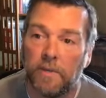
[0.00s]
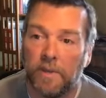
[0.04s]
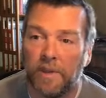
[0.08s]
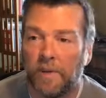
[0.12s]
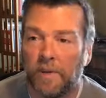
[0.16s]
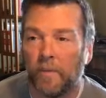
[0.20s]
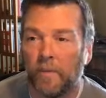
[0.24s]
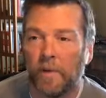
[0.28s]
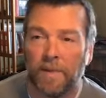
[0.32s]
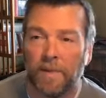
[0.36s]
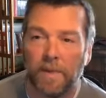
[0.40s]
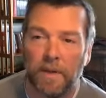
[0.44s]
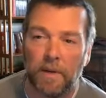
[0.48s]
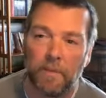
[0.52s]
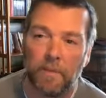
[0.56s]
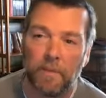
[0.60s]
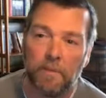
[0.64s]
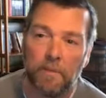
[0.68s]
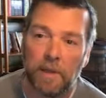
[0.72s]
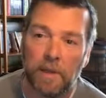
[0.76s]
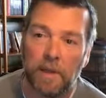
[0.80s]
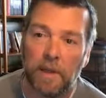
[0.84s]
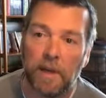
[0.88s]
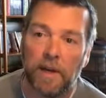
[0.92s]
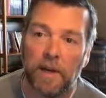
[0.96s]
We didn't want them to
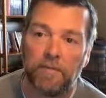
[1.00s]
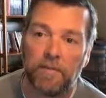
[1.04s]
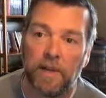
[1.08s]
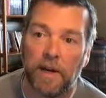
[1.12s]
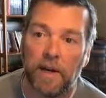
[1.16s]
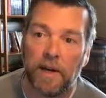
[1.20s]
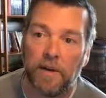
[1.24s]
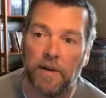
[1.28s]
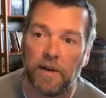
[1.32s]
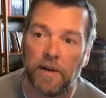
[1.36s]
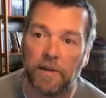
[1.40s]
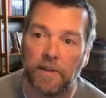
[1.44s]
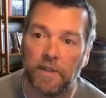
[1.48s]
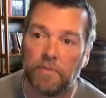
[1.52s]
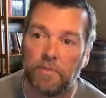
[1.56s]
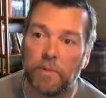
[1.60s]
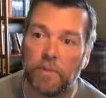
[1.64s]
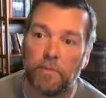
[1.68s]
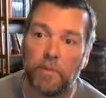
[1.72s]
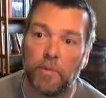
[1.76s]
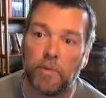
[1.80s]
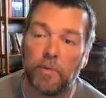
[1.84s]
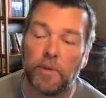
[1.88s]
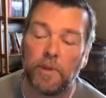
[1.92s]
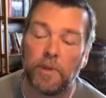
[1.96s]
be left out or
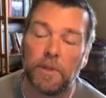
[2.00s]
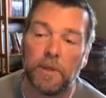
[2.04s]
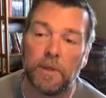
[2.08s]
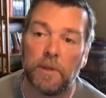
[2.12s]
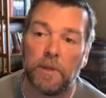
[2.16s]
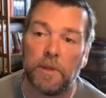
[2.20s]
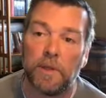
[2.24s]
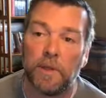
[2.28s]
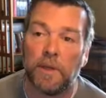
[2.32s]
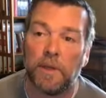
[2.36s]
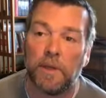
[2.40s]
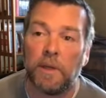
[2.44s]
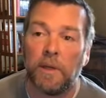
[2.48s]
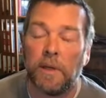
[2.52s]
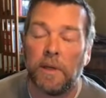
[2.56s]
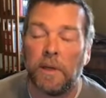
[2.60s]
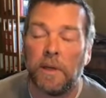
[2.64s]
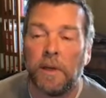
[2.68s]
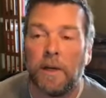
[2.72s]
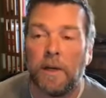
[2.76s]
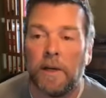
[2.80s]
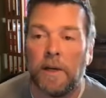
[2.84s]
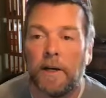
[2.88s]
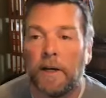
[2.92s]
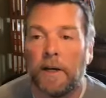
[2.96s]
disproportionately
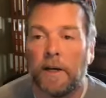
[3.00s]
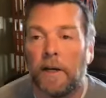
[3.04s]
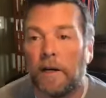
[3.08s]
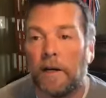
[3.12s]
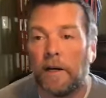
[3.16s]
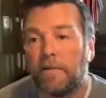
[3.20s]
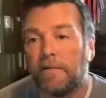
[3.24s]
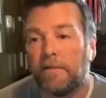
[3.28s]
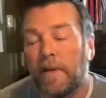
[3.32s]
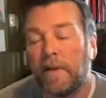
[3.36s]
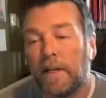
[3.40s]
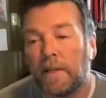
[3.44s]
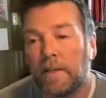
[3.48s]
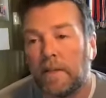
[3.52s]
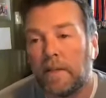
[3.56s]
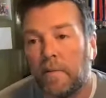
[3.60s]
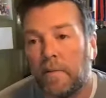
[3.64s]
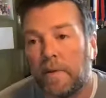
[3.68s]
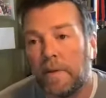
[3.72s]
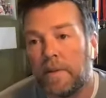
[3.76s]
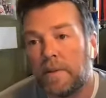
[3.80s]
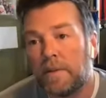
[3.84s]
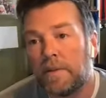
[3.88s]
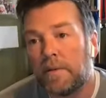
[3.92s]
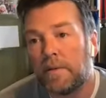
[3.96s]
uh, affected
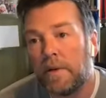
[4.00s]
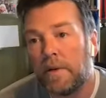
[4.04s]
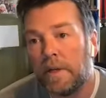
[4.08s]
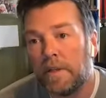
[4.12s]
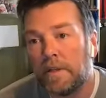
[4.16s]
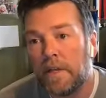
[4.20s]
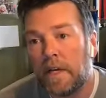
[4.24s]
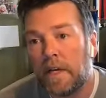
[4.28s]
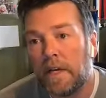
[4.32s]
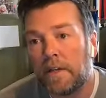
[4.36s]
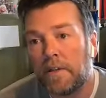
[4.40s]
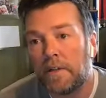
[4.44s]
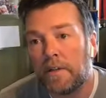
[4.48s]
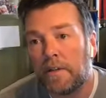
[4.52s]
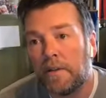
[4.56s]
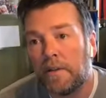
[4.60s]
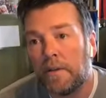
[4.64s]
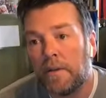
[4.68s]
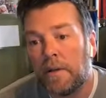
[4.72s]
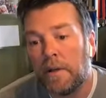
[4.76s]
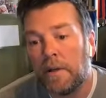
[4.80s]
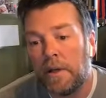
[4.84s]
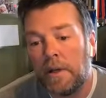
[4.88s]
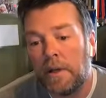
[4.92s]
with this transaction.